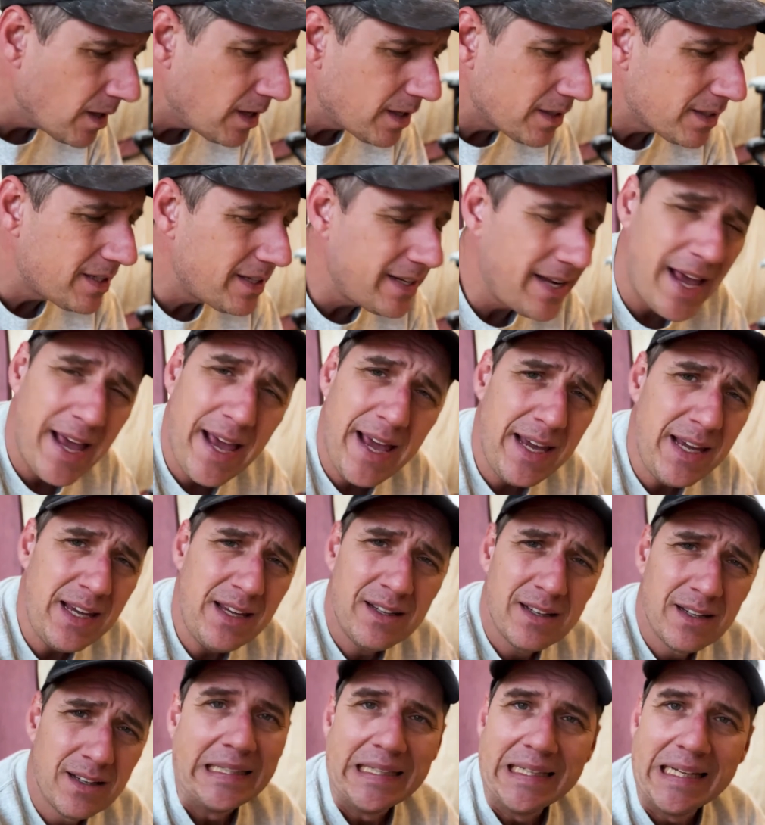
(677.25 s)
Today,
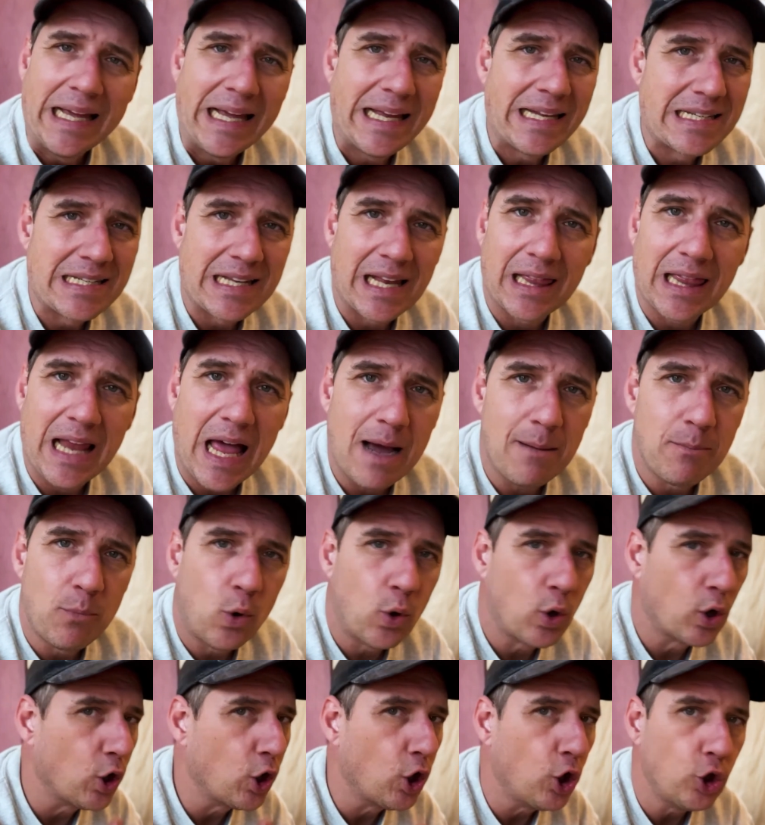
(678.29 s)
it's a lot
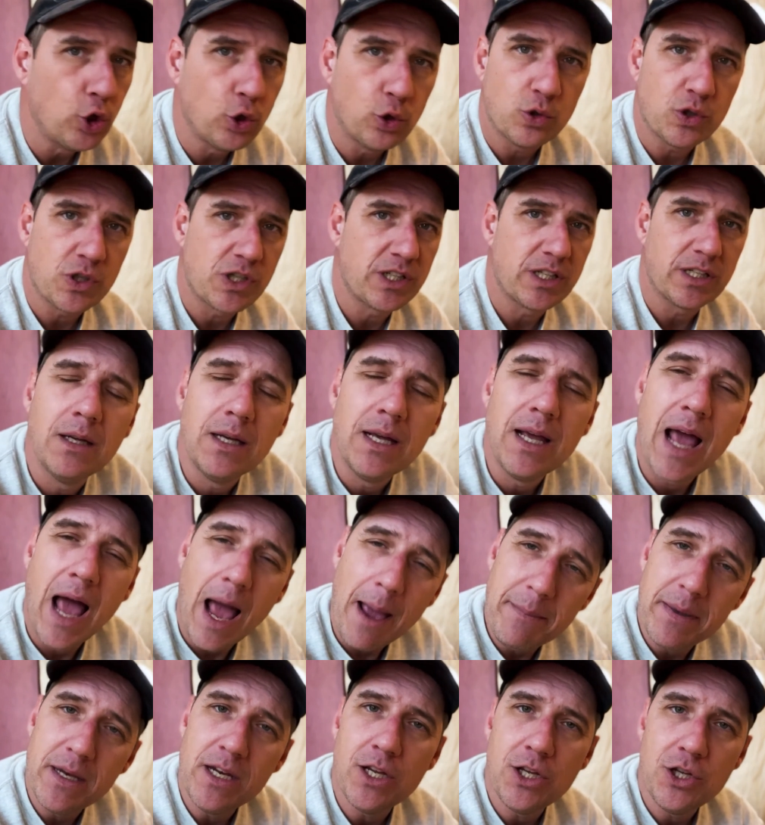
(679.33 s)
more loose. I
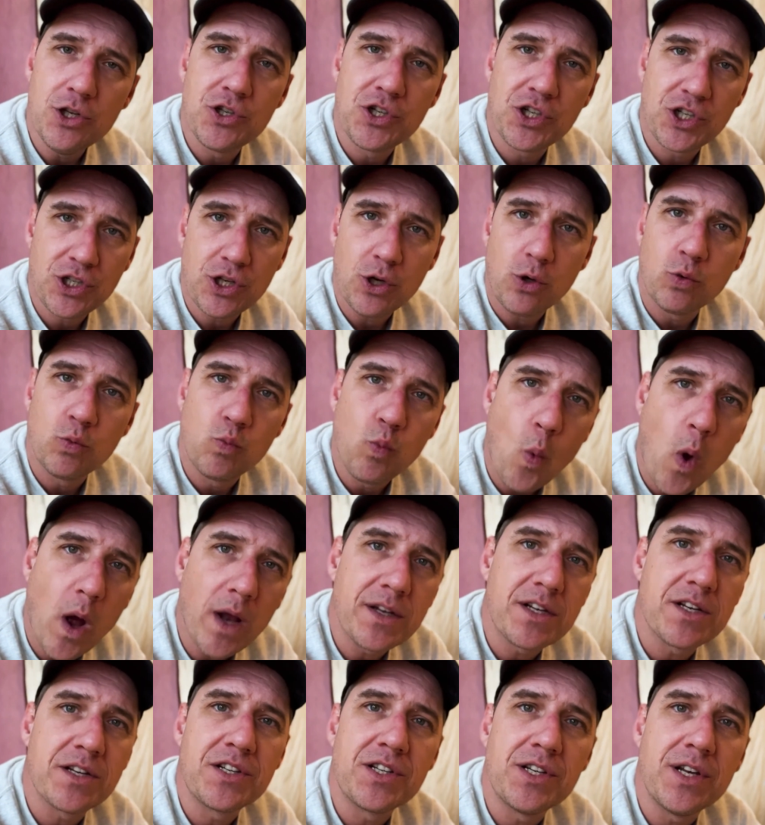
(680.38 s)
mean, you still want
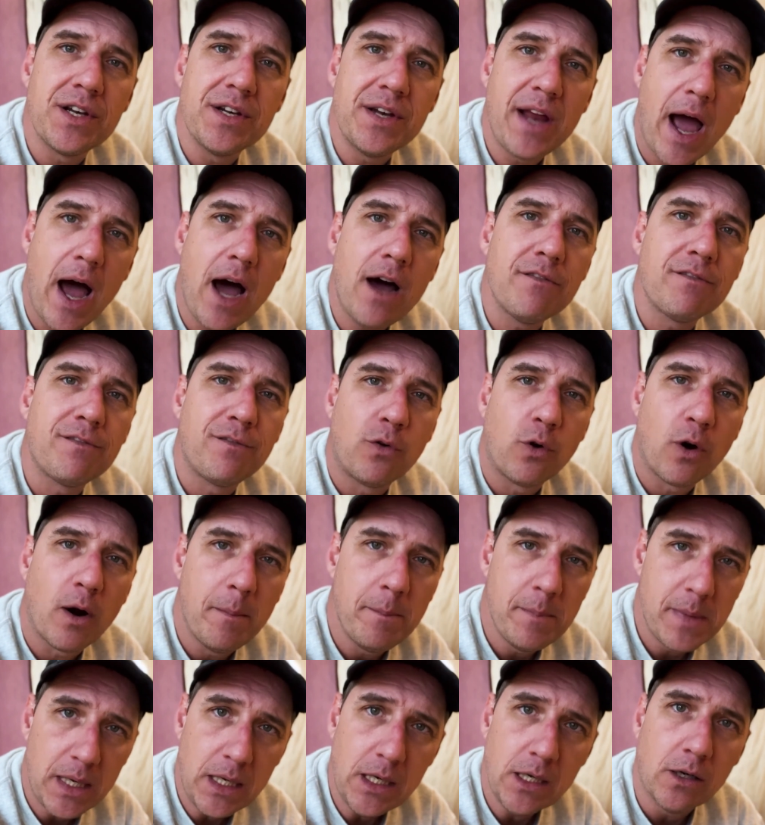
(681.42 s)
to sit down for a
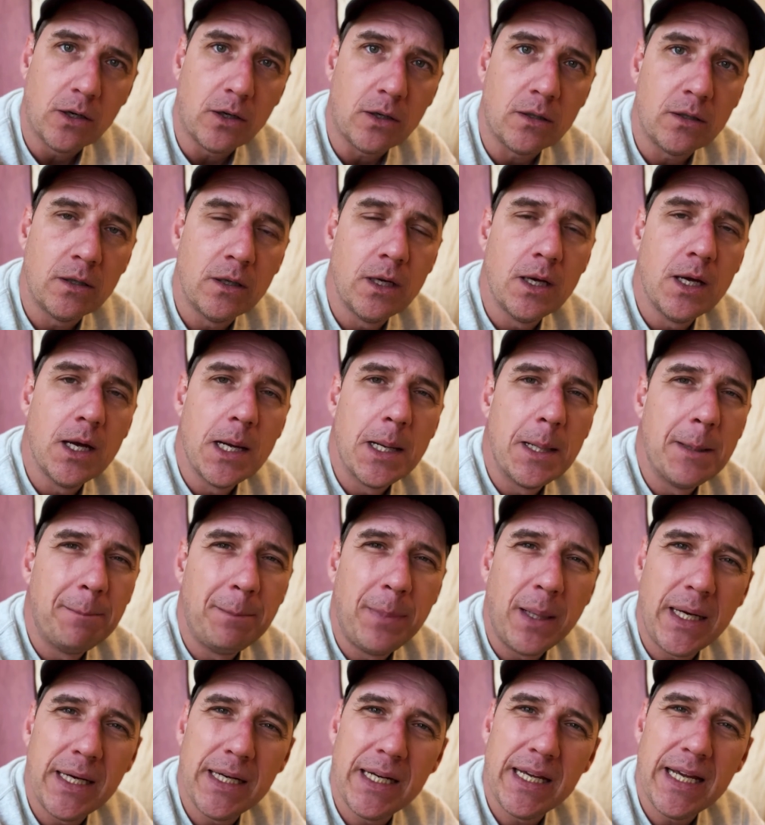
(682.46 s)
meal,
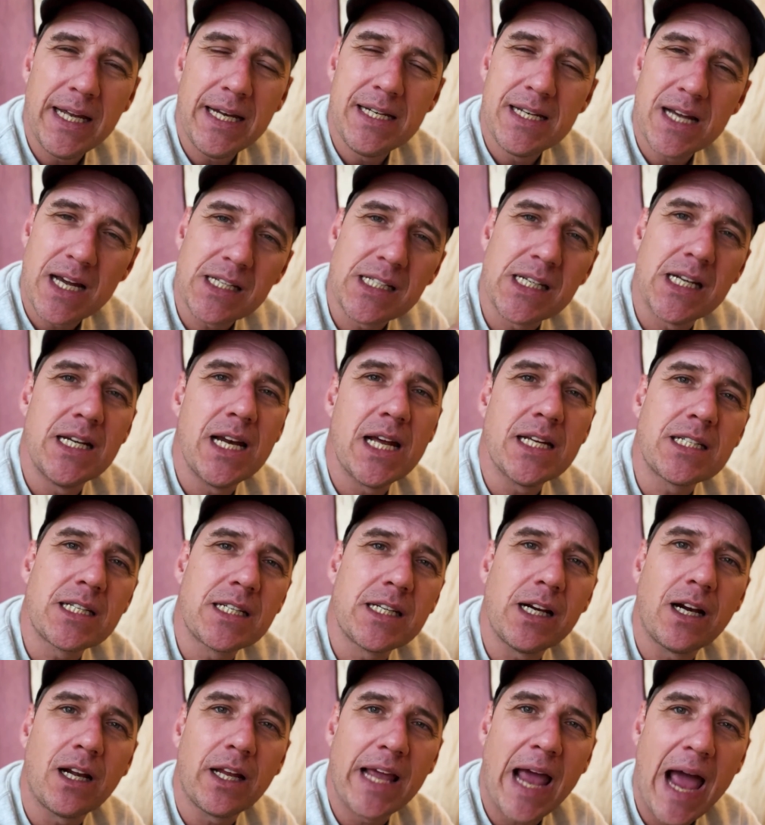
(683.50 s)
but it doesn't
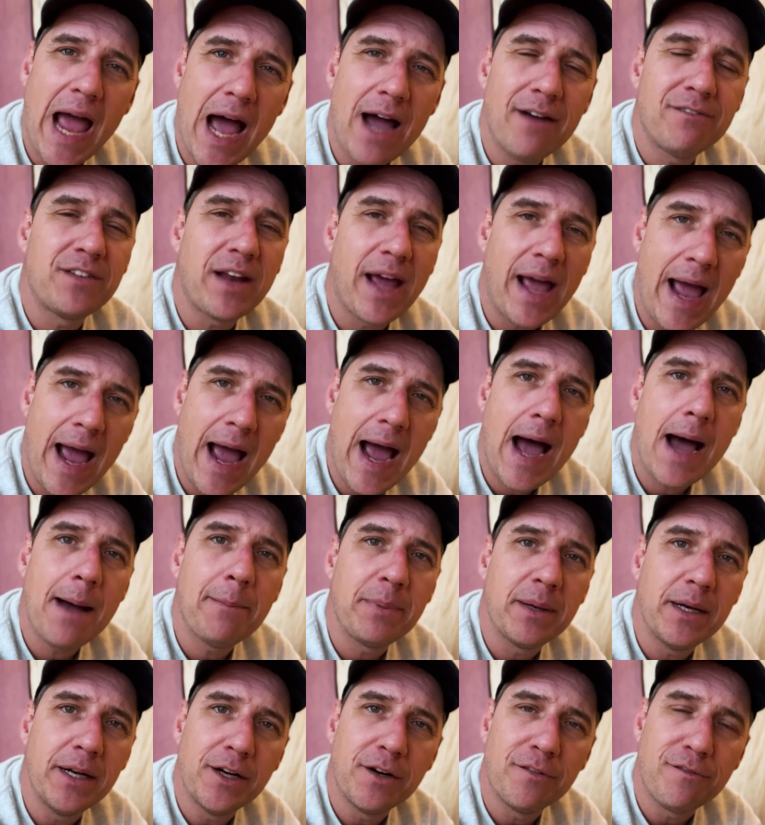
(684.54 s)
necessarily have to
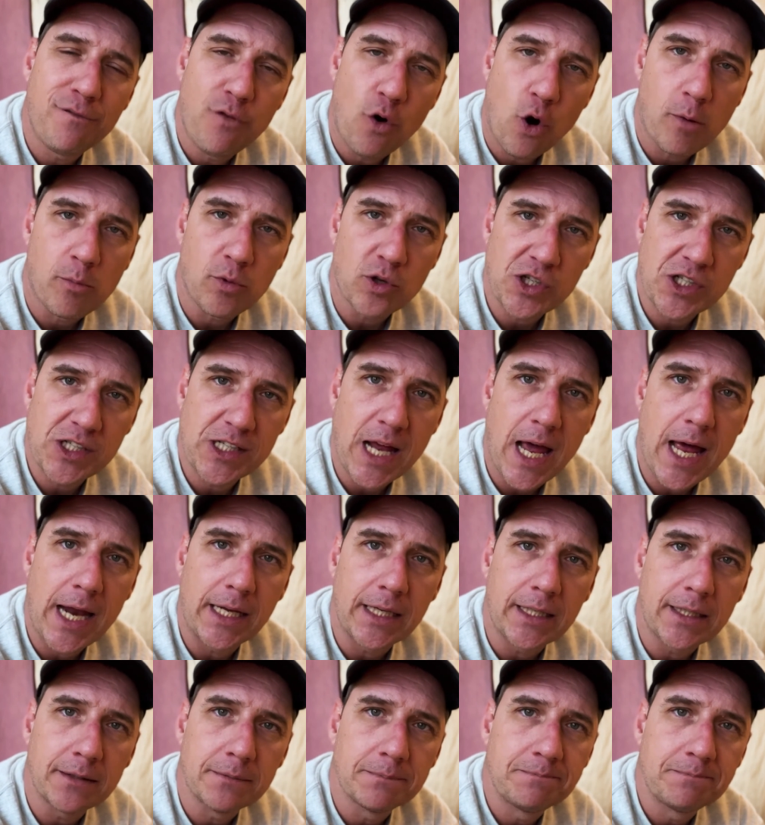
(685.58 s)
happen in a formal setting.